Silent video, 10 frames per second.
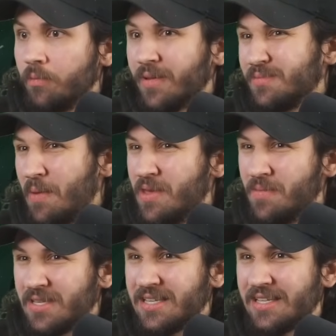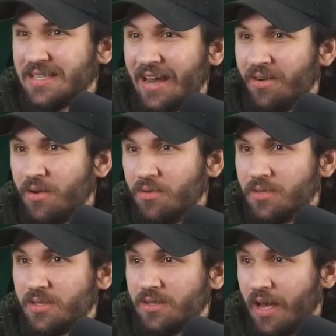Because maybe he misses his
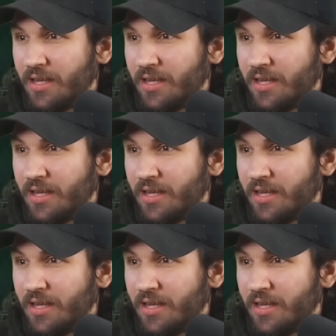arrows.